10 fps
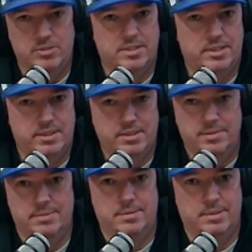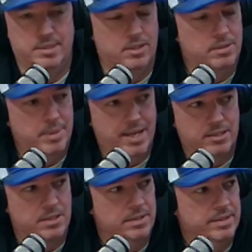a bounce here, uh, you know, a
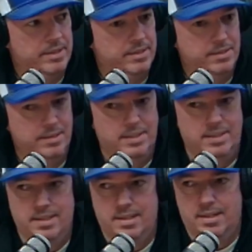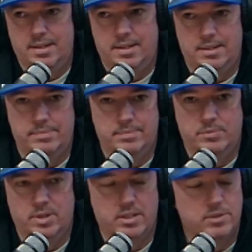bad call there. Uh,
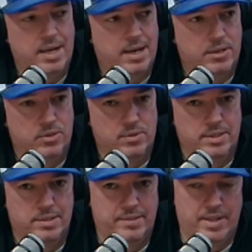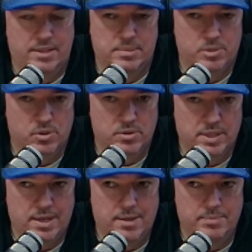run into a hot goalie. They've had some
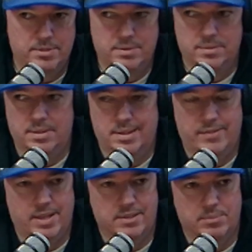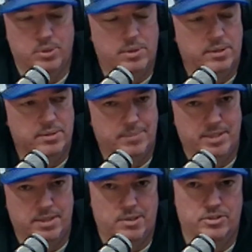close games and they've had some blowouts. I
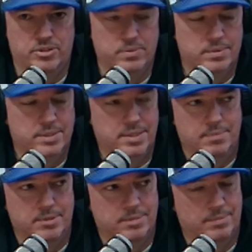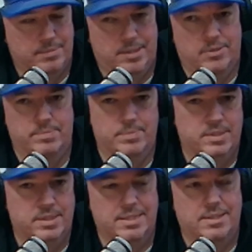mean, they're out shooting teams, you know,
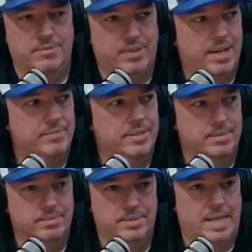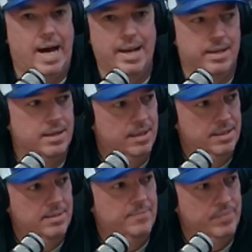sixty-five to nine
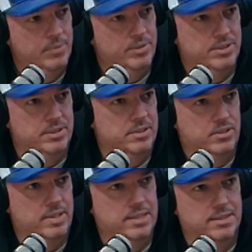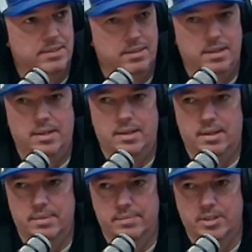which is just crazy.
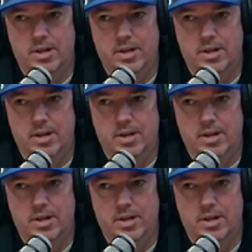Uh,